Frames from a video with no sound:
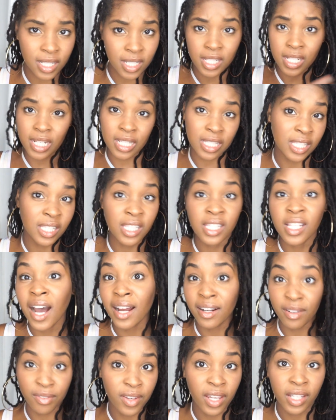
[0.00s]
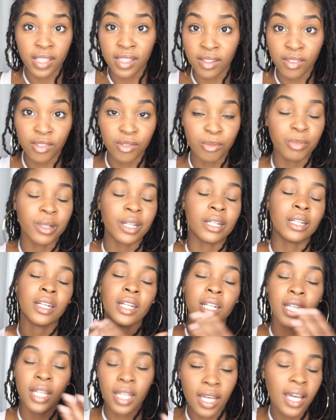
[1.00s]
is not effective,
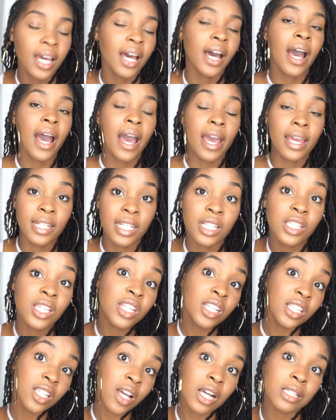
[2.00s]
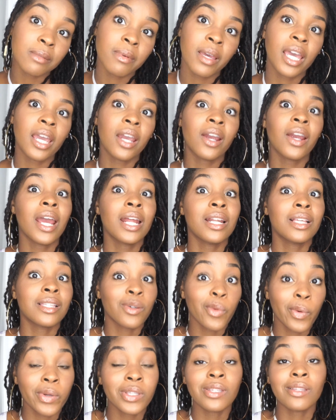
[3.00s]
but I need to detox my hair, and it's
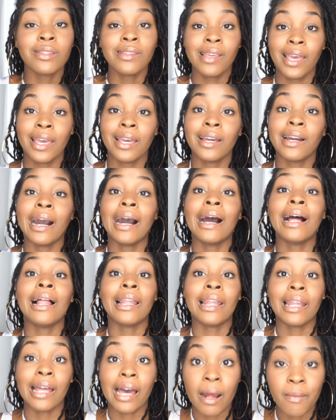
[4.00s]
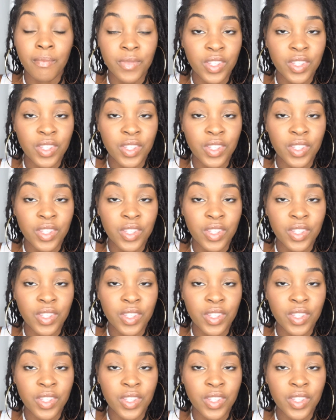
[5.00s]
going to take a lot.